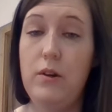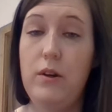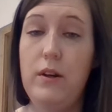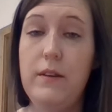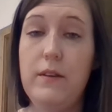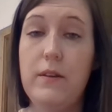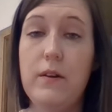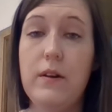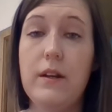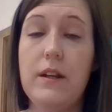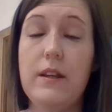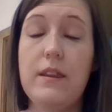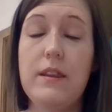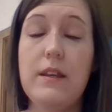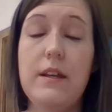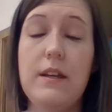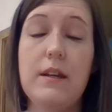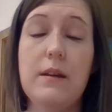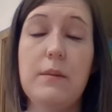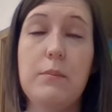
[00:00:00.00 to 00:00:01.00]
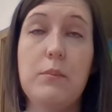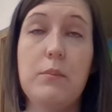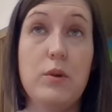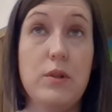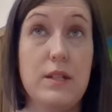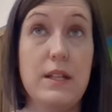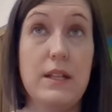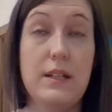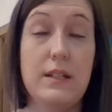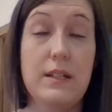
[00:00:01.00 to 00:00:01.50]
You're either going to
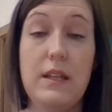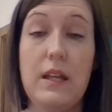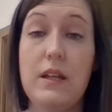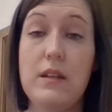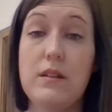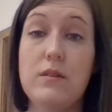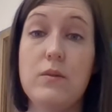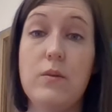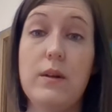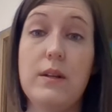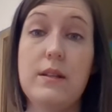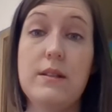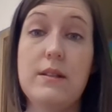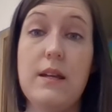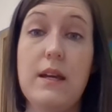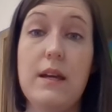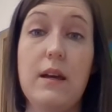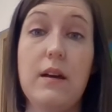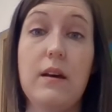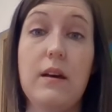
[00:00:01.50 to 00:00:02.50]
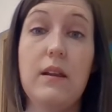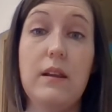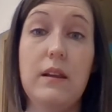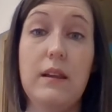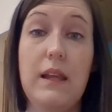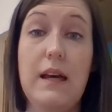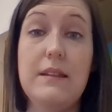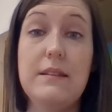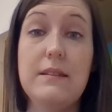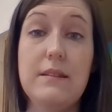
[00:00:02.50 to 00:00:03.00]
predict that it's going to take
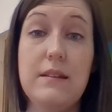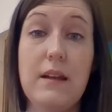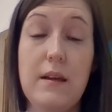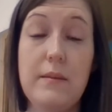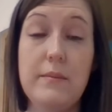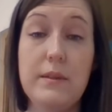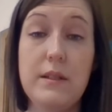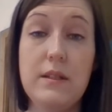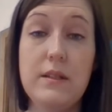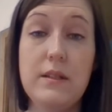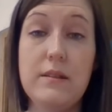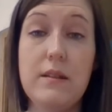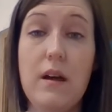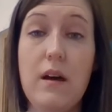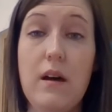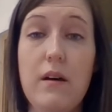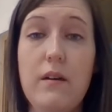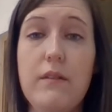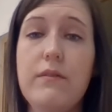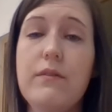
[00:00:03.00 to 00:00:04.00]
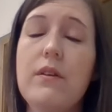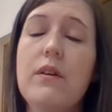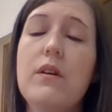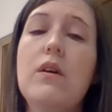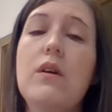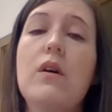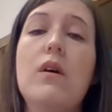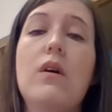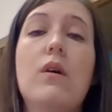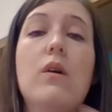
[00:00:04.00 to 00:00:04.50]
less time to dissolve
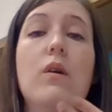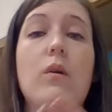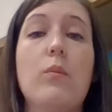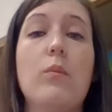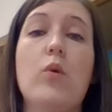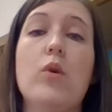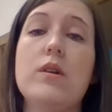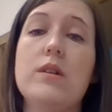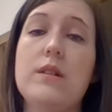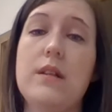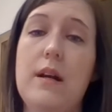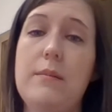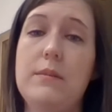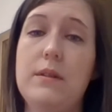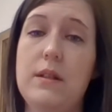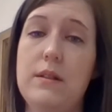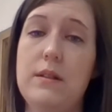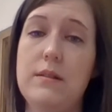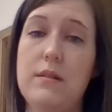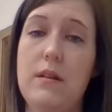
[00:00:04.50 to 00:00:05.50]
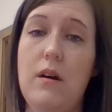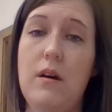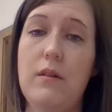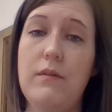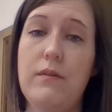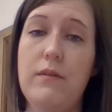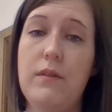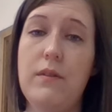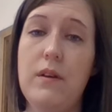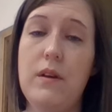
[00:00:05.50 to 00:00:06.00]
or more time to
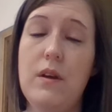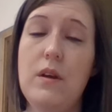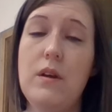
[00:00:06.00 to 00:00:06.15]
dissolve.